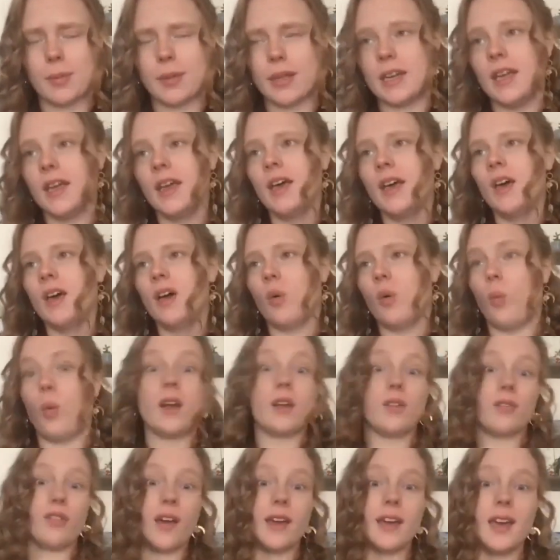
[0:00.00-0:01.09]
And what
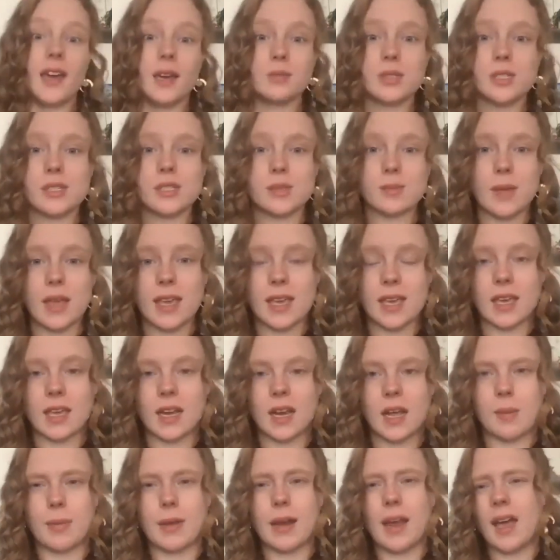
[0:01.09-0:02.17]
if I am just making it
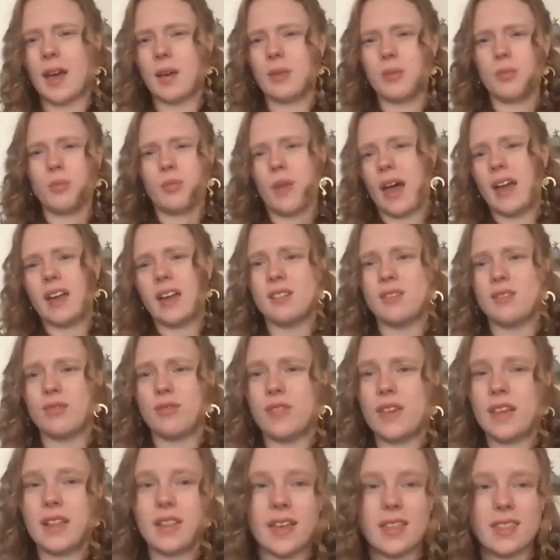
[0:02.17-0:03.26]
up and I didn't
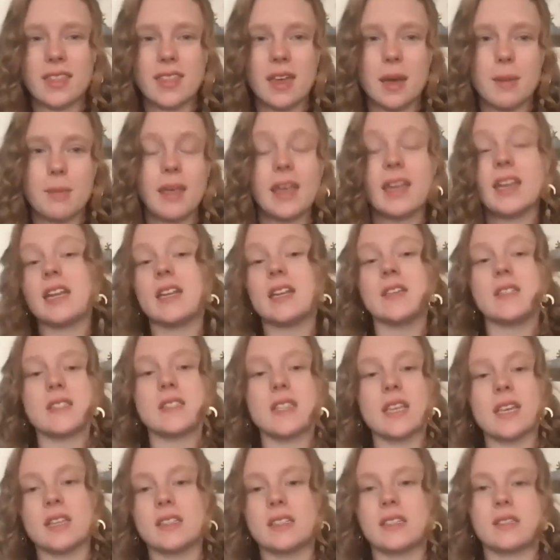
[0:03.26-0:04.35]
feel like that made any
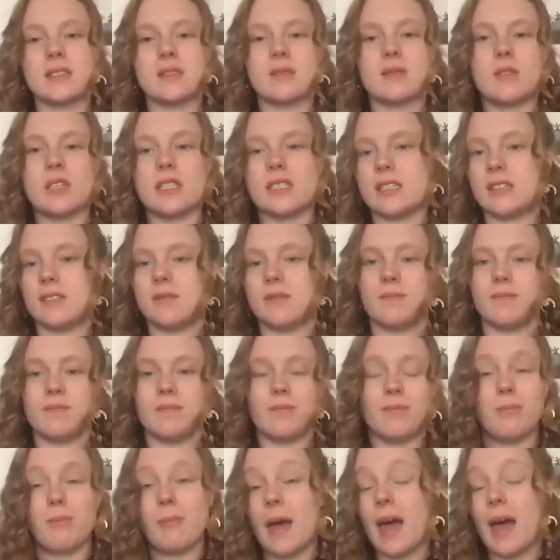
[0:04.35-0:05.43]
sense? Does it
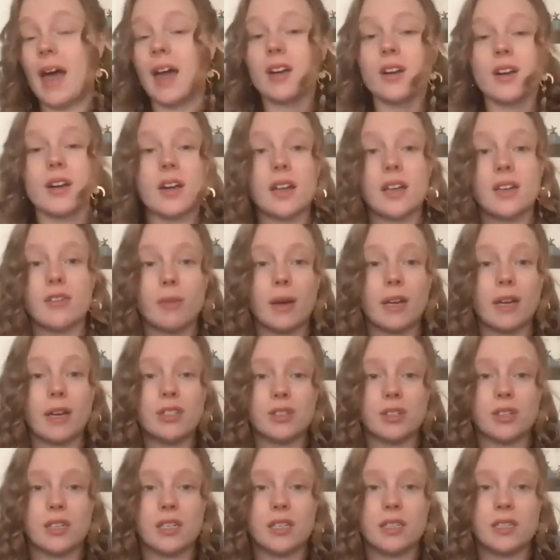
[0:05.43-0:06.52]
matter if my
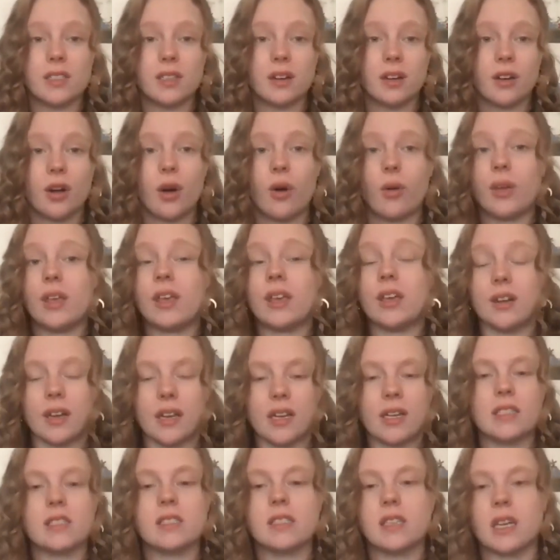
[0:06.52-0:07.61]
journeys are coherent,
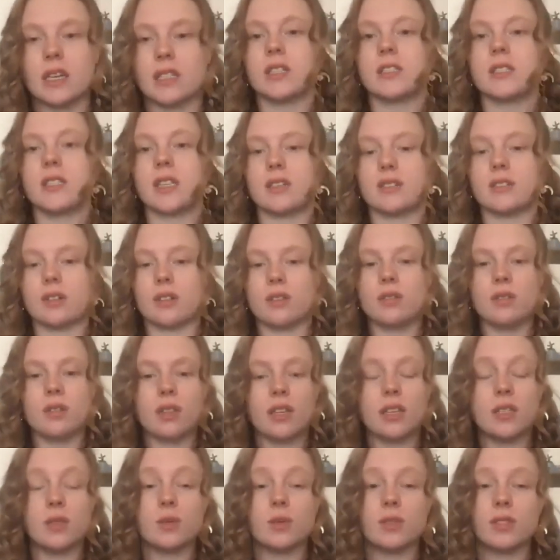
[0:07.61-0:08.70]
et cetera, et cetera? Those are
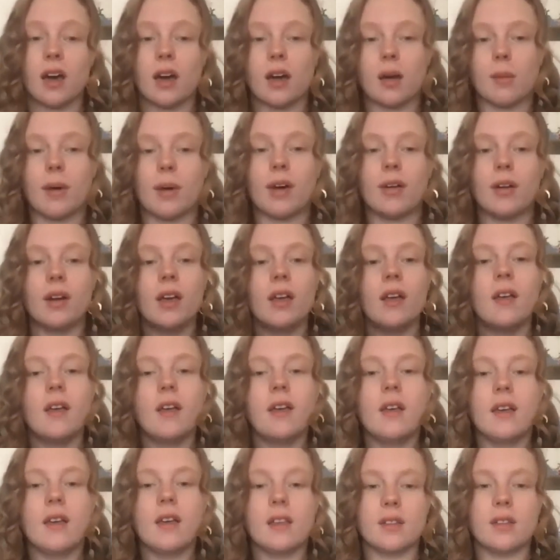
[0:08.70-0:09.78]
things we'll talk about
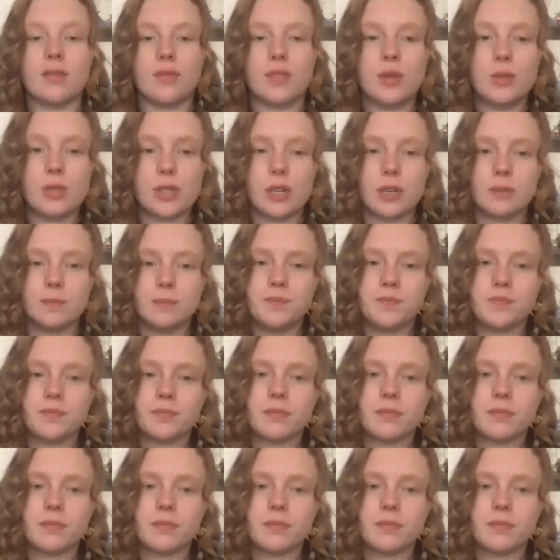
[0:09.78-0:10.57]
in the future.